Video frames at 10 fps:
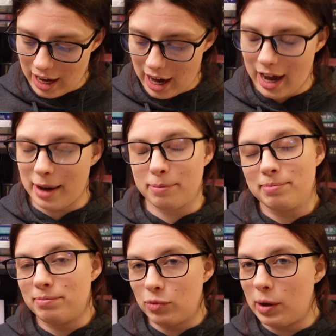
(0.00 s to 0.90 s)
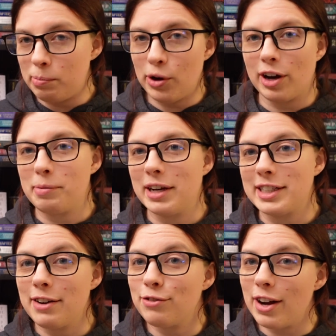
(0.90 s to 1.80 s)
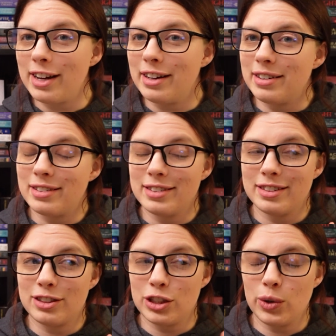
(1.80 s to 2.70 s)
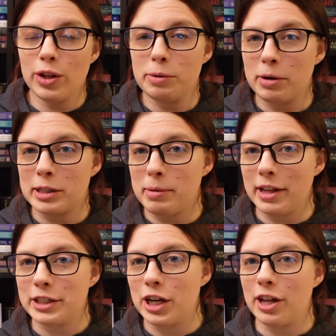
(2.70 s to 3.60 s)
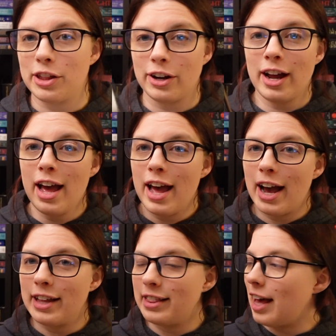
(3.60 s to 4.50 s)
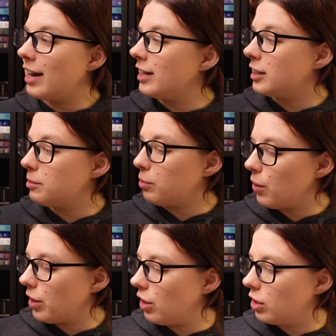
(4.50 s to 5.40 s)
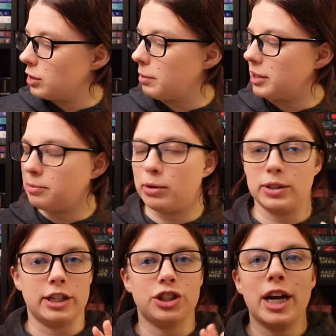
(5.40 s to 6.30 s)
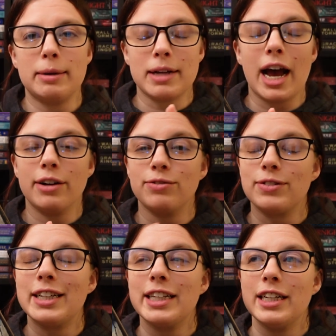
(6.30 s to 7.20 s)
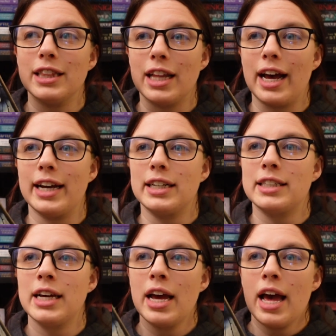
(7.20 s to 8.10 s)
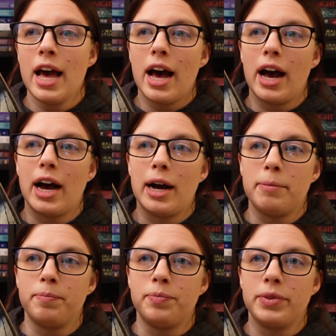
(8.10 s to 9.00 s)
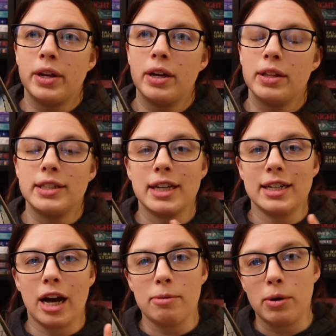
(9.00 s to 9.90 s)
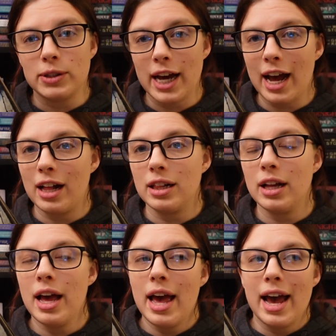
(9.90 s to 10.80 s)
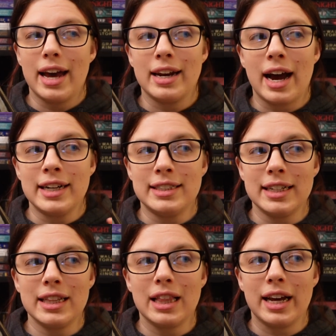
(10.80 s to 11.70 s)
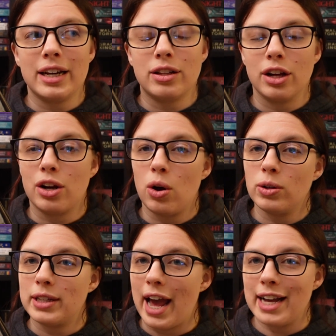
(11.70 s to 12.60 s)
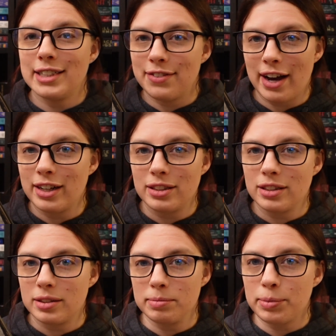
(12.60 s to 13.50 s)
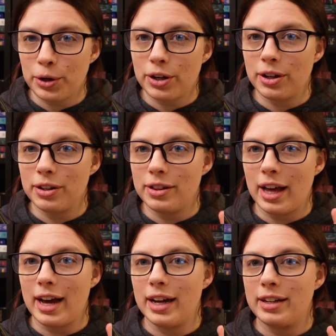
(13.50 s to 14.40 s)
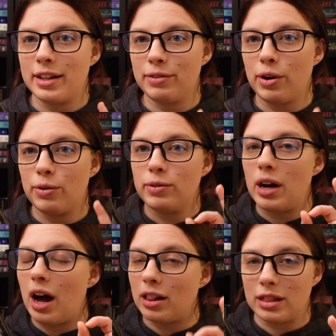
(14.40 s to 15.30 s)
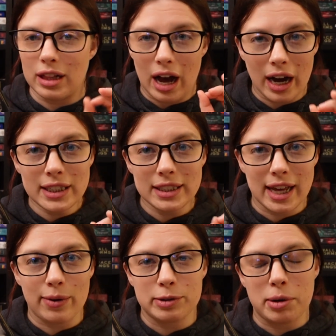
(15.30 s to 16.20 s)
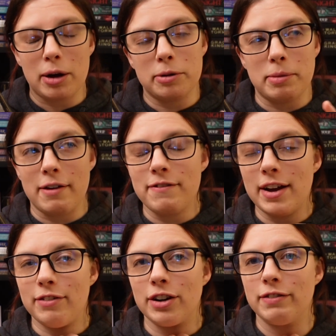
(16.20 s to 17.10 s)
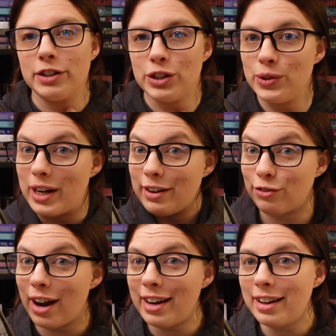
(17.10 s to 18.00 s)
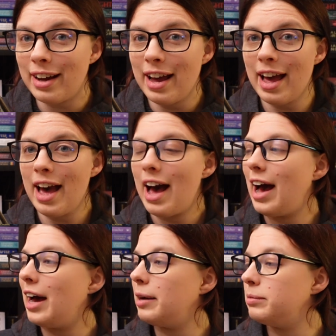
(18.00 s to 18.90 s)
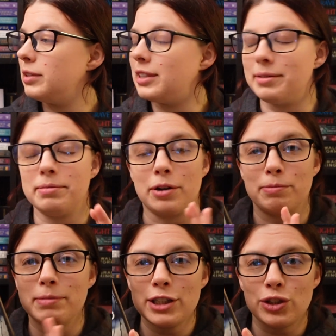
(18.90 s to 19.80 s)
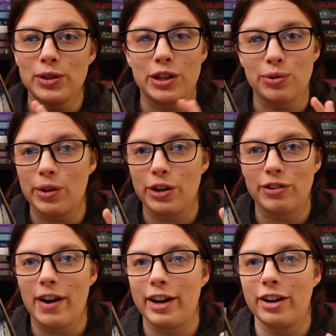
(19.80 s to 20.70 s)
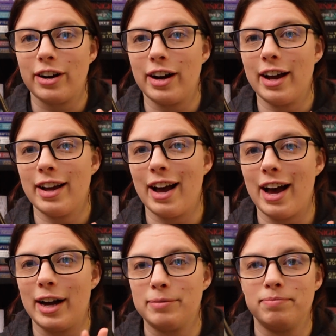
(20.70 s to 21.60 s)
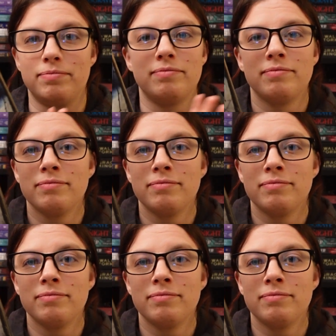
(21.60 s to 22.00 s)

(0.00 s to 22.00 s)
um, well, book, because I've read two other books by this author, and that is The Broken Girls by Simone St. James. I really liked um, the Sundown Motel, and I did like the Cold Case Files book that they wrote a lot. That was probably my favorite of the two that I've read. Um, it's a, they're a mystery thriller writer. Um,